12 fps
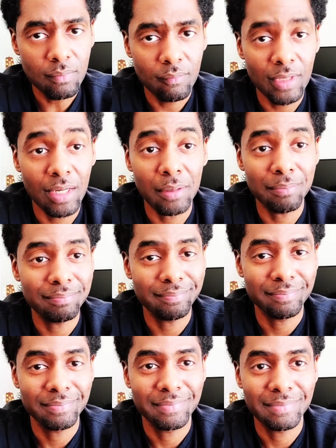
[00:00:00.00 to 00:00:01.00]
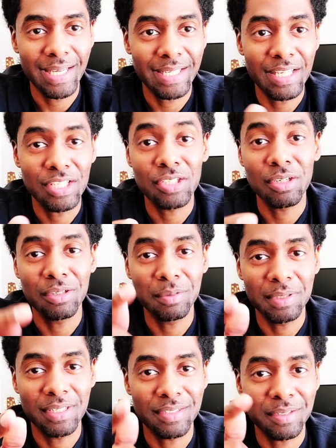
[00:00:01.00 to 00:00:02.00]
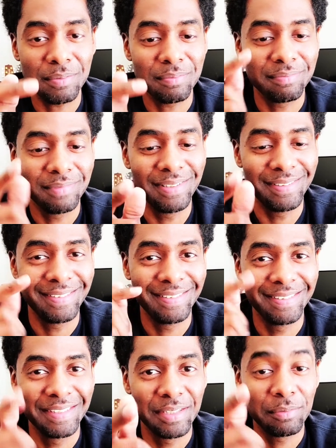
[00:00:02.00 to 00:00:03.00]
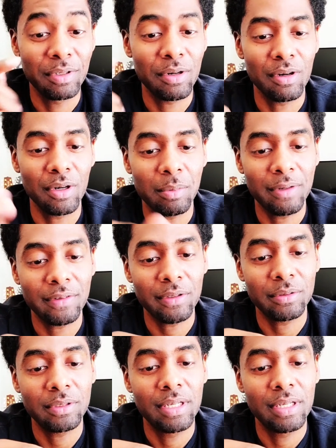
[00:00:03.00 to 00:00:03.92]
I can't show you because I'm recording on my phone.